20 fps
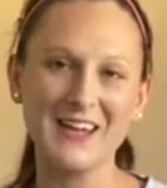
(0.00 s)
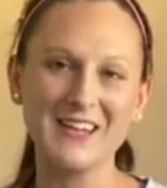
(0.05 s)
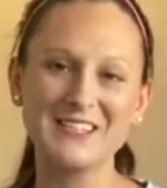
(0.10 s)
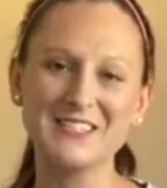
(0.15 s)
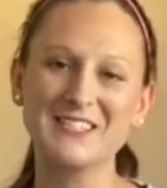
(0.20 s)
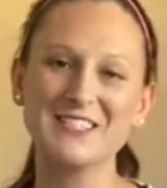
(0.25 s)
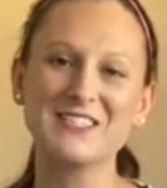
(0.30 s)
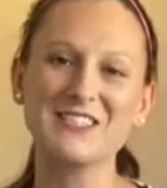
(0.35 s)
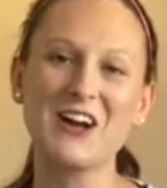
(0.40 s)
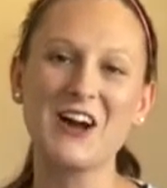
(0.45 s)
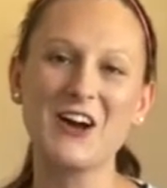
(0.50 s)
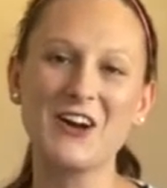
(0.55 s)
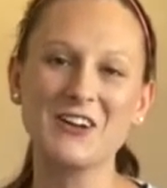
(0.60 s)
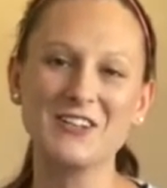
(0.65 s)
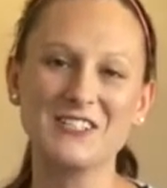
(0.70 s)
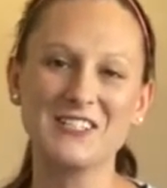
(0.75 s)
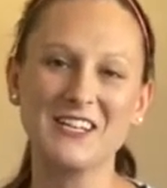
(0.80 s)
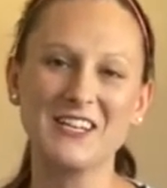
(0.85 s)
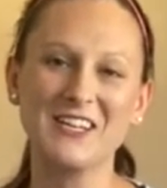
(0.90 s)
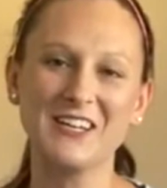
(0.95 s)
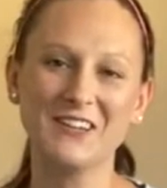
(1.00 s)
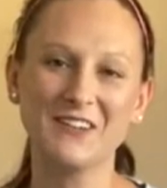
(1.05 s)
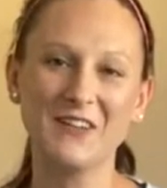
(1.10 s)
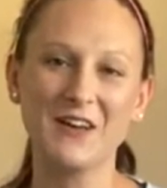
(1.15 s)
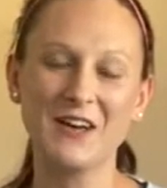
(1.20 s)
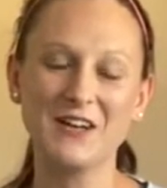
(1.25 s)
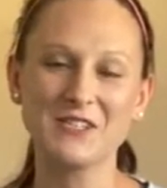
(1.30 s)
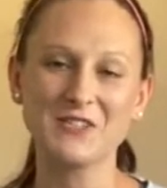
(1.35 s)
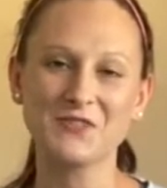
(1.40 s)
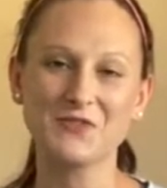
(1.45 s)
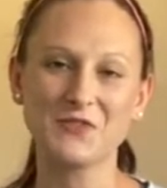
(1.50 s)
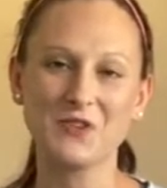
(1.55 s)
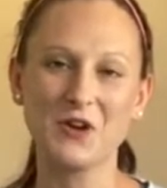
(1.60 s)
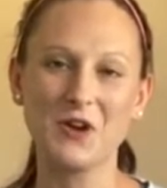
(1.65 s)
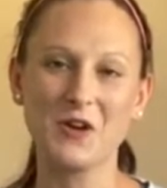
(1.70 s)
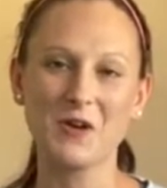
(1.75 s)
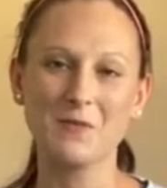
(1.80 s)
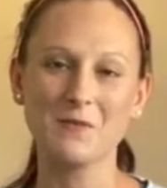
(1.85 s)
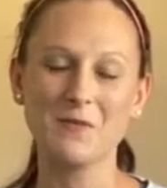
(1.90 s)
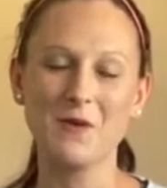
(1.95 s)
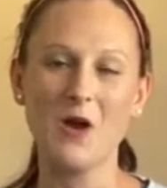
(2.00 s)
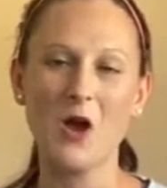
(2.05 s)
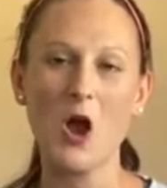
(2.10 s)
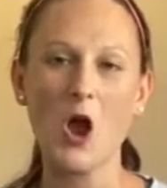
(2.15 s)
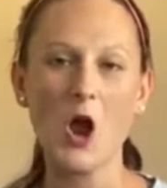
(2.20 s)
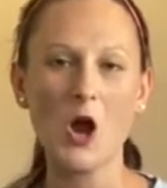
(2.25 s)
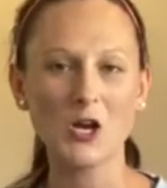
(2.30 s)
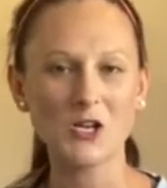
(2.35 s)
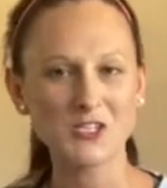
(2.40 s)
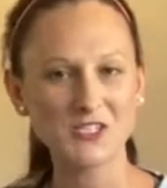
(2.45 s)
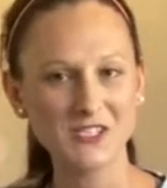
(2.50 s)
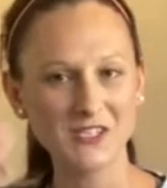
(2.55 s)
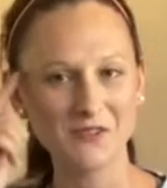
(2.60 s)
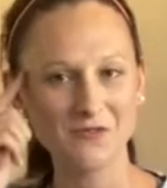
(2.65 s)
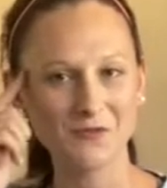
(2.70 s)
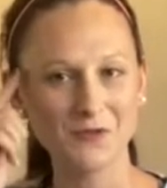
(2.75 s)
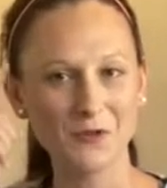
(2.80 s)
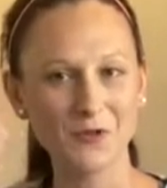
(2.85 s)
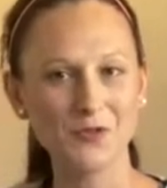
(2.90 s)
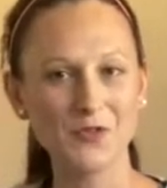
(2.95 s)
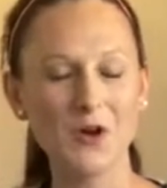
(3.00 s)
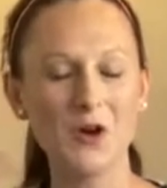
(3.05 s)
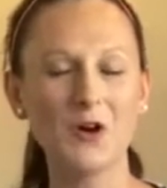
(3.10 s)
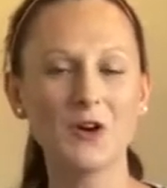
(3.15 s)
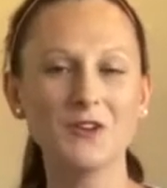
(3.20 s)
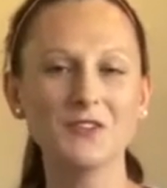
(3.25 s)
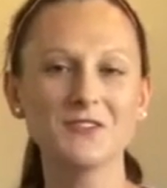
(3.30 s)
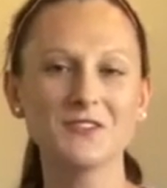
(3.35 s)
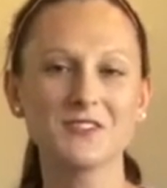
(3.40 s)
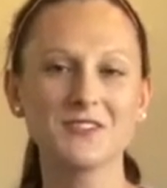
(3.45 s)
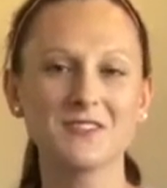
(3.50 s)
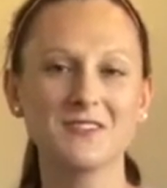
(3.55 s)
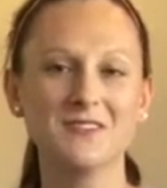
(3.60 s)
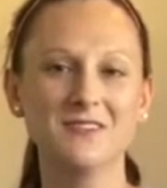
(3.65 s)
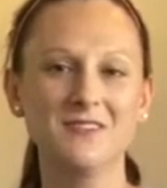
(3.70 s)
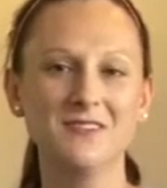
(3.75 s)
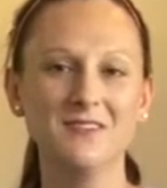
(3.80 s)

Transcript: He's desiring to heal us from our sinful thoughts.